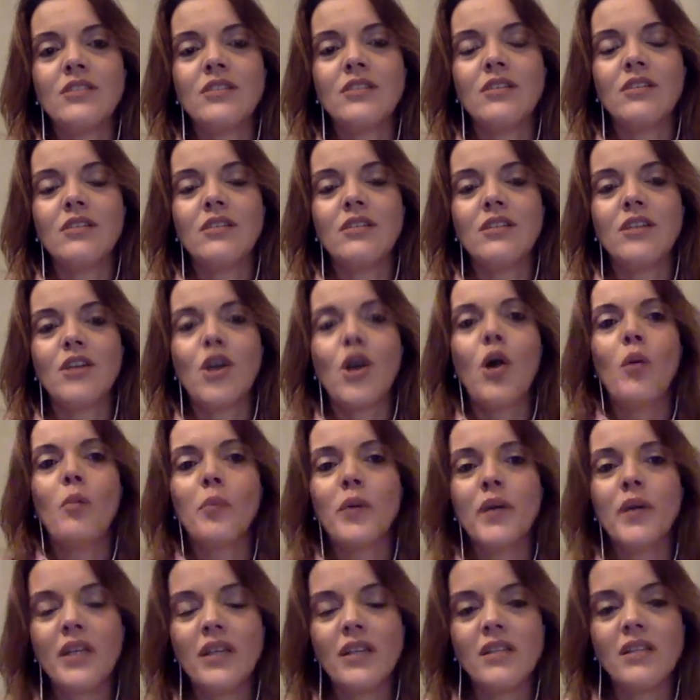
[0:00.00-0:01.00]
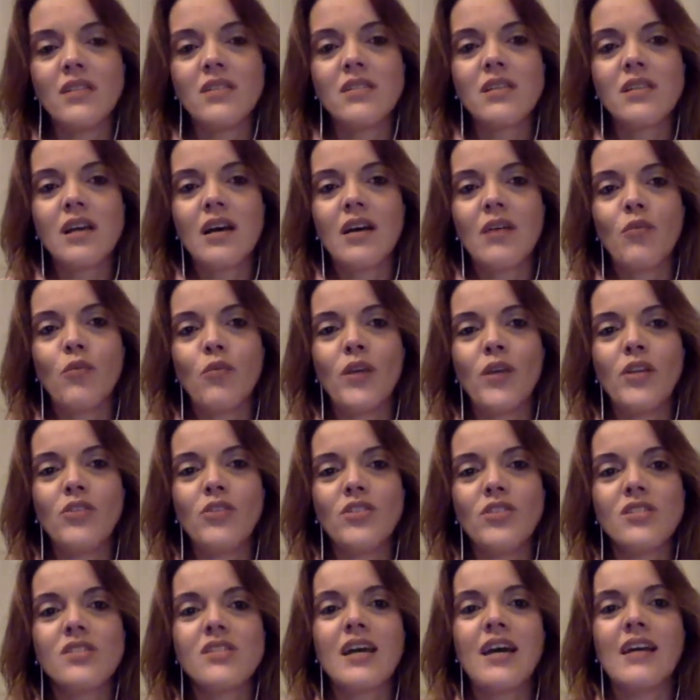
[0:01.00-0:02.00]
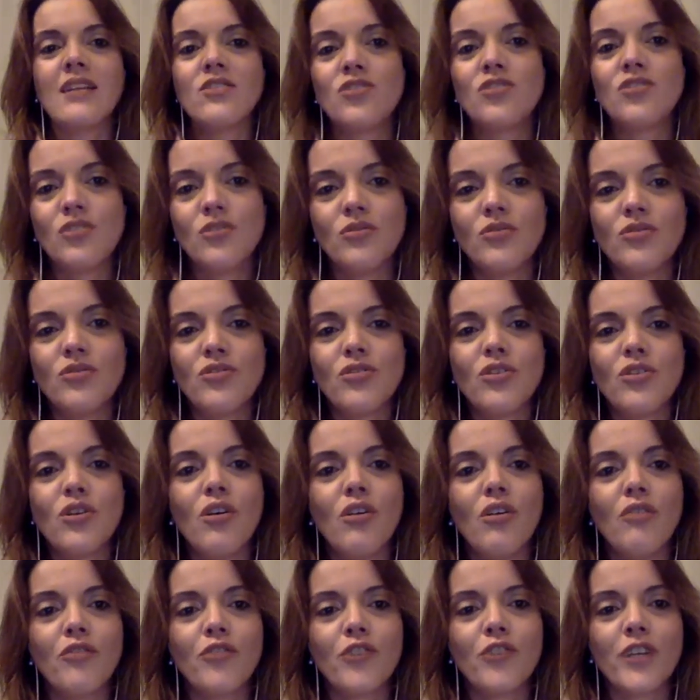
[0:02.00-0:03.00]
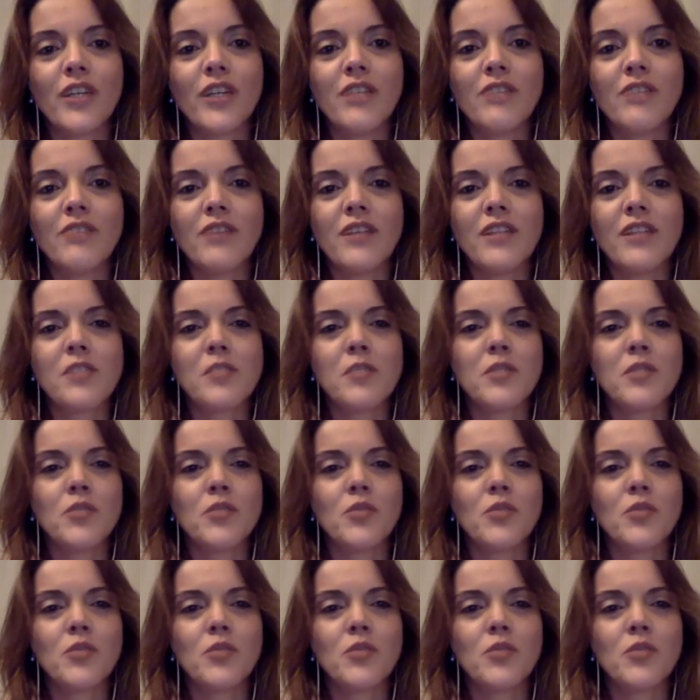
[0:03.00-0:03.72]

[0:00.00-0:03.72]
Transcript: in companies when you decide to go for an investment?